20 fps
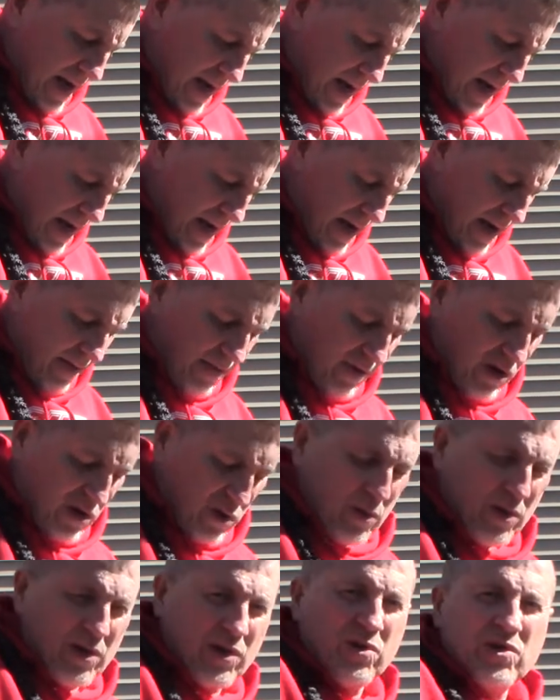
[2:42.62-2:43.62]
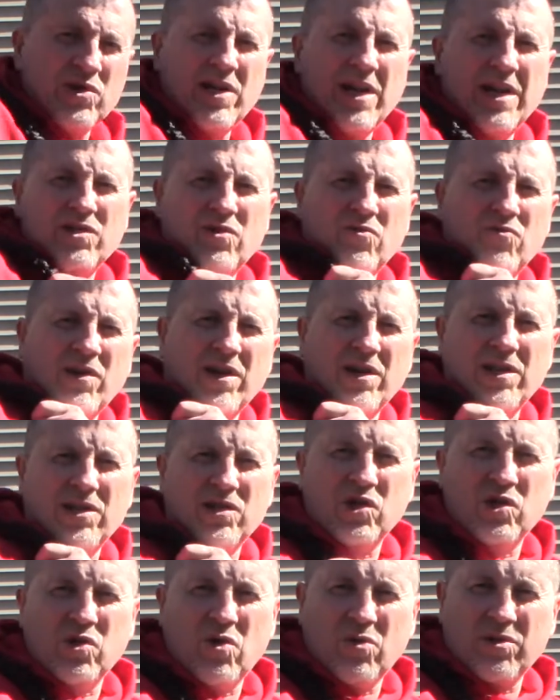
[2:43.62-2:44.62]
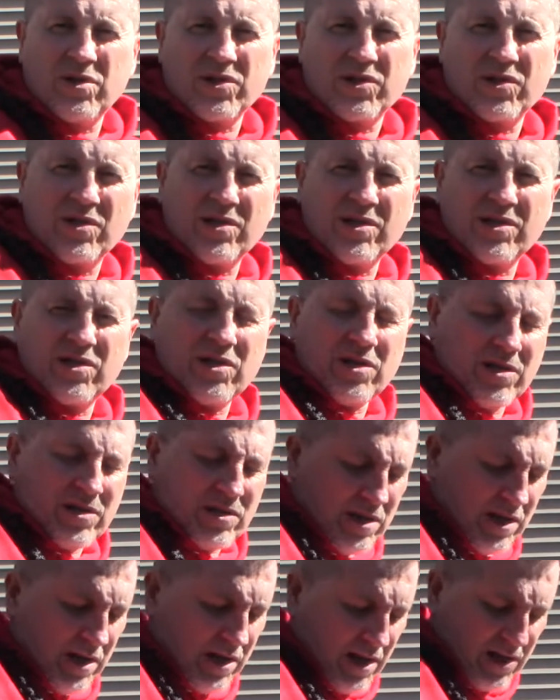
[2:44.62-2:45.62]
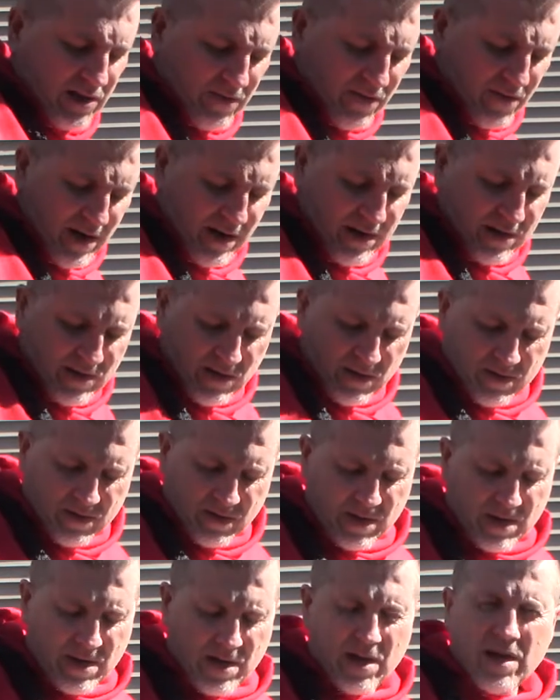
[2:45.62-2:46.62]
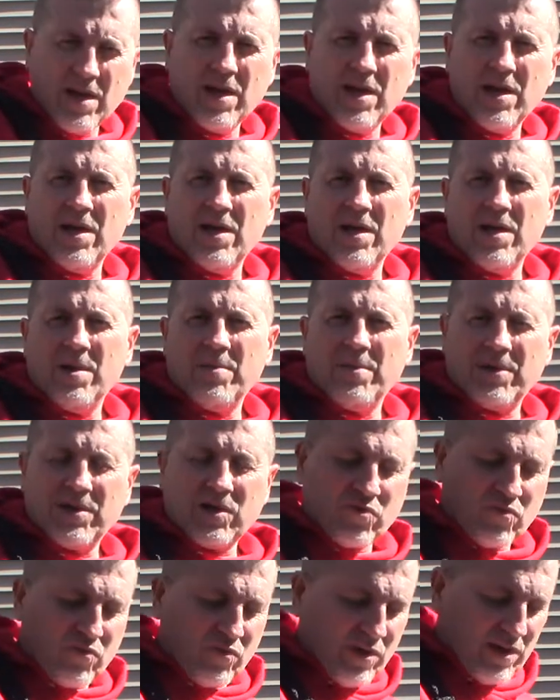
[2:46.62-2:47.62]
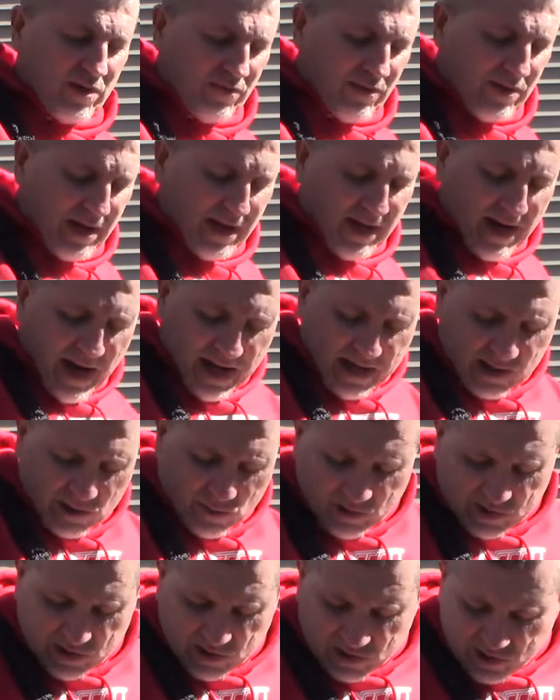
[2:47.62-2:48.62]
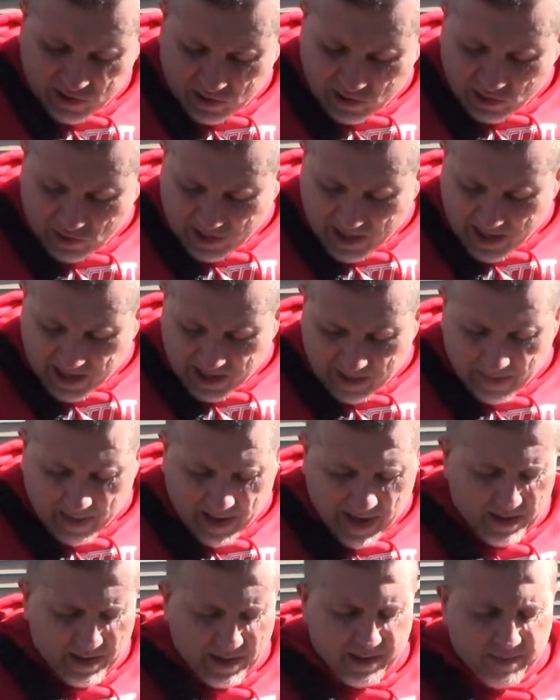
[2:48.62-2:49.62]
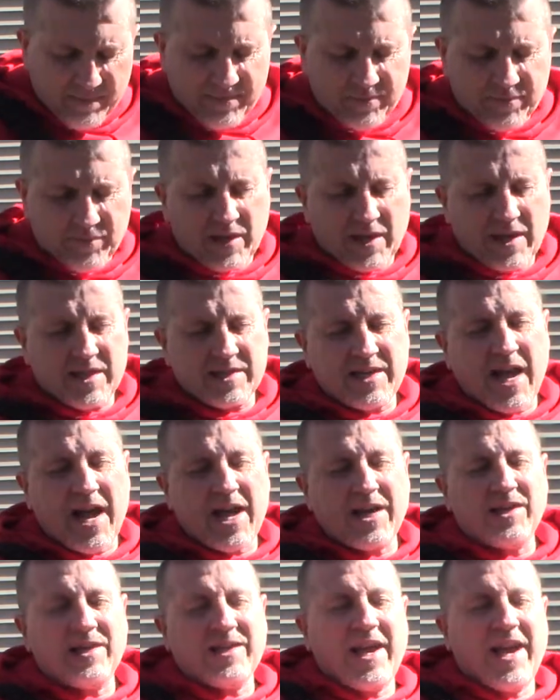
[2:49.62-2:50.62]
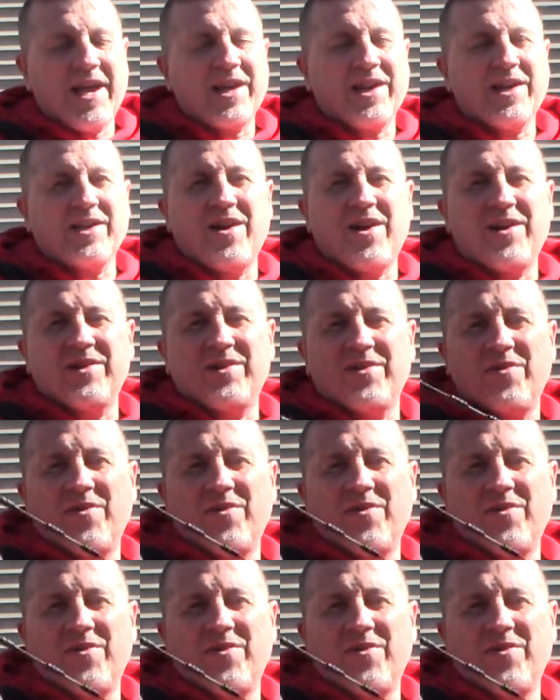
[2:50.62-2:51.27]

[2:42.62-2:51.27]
If you just want to use it as a regular shoulder sling, that's fine too. But it's really, really nice. And what's unique about it is how you take it on and